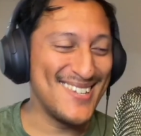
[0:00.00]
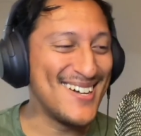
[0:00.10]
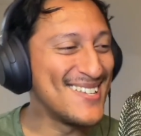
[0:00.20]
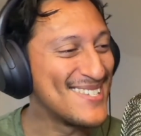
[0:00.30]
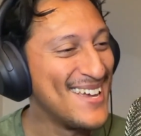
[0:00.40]

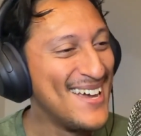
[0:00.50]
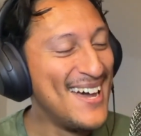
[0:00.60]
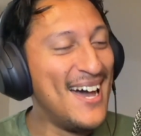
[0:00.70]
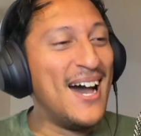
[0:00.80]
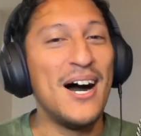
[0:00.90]
yes.
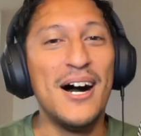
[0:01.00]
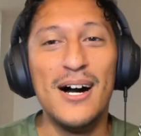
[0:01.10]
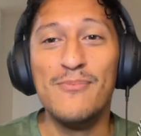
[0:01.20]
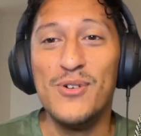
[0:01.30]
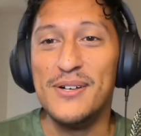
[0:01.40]

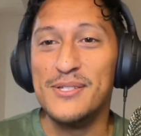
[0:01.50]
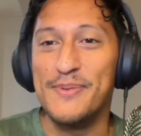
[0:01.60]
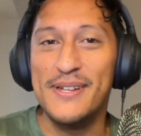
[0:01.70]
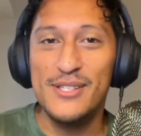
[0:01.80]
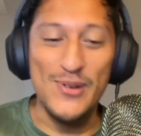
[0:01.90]
Well,
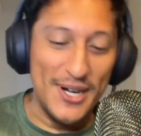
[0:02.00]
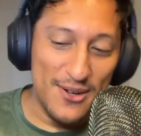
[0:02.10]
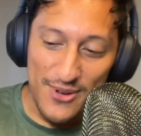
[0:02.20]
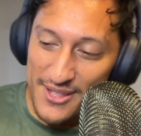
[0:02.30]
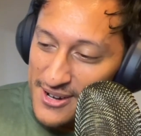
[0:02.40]
speaking of
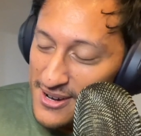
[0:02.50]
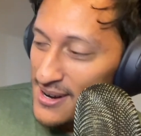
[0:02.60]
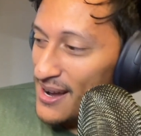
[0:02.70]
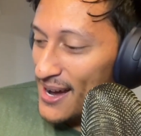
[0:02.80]
sweater weather,